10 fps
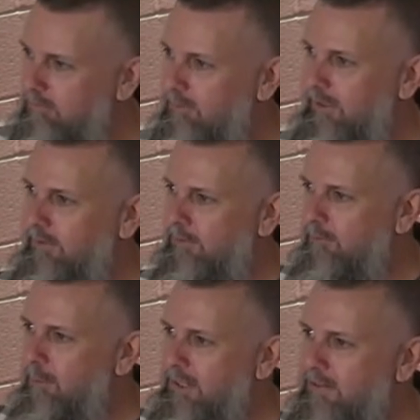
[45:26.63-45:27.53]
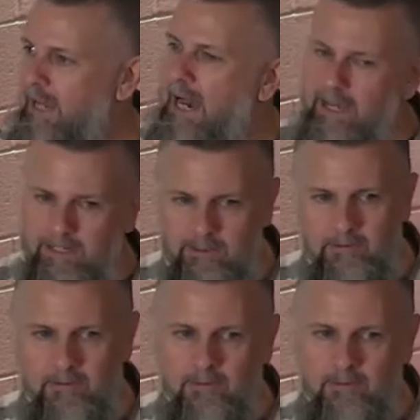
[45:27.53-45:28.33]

Like, does everybody die